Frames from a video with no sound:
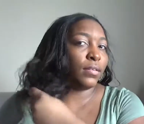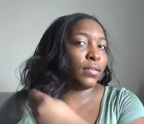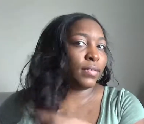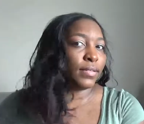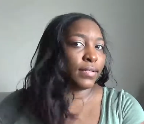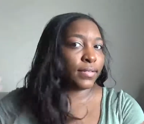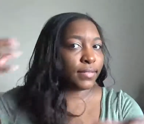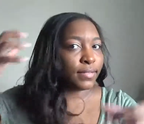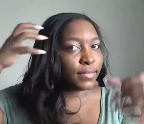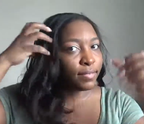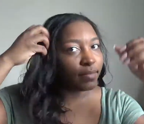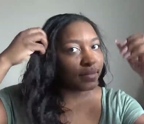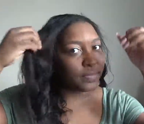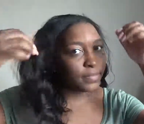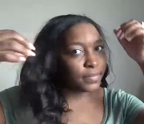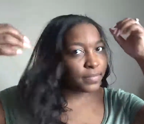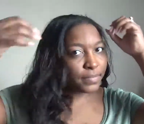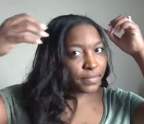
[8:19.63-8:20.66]

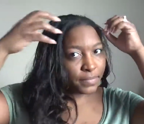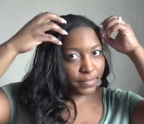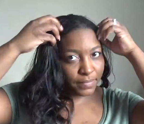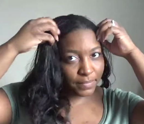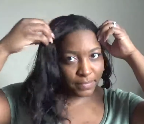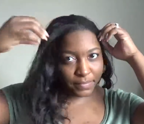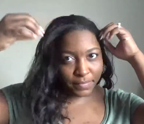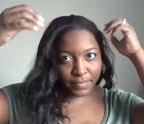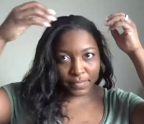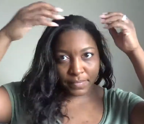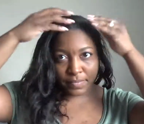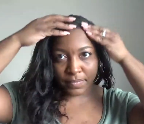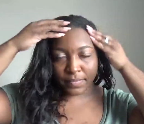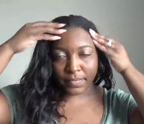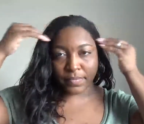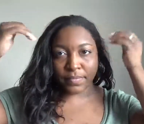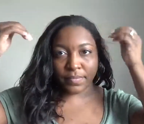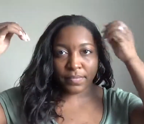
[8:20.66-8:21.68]

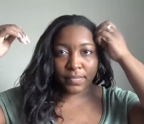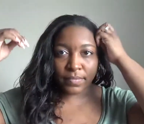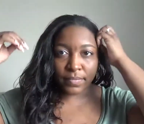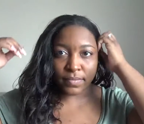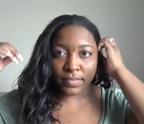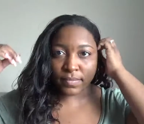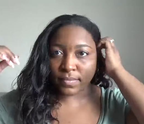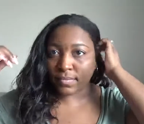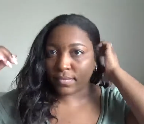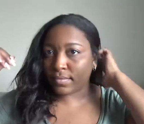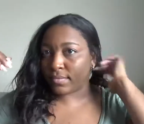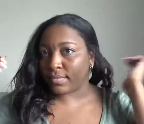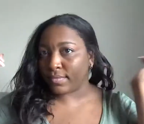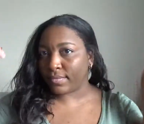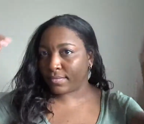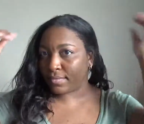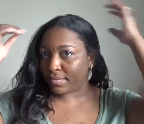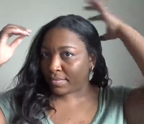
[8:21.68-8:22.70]

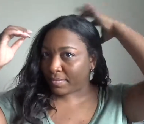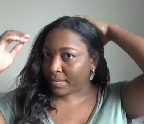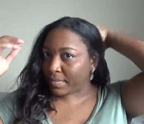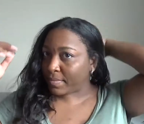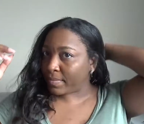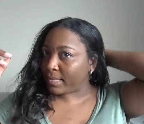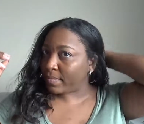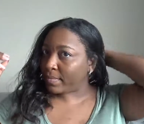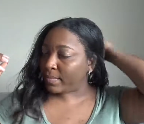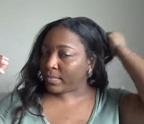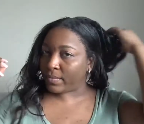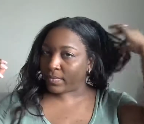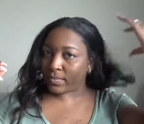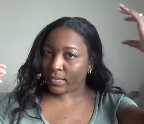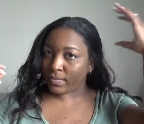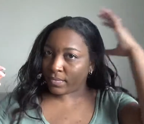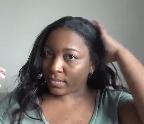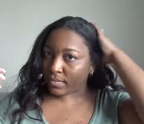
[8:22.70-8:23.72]

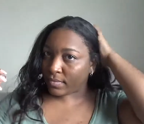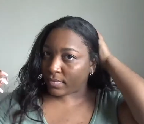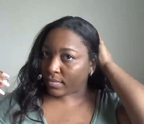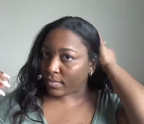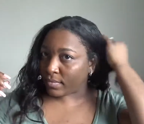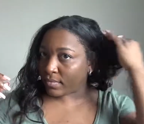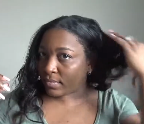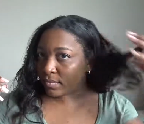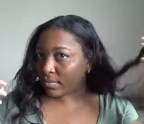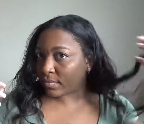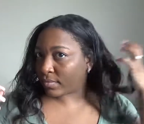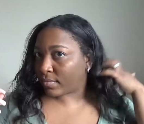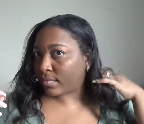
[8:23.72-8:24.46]
Nobody speaks.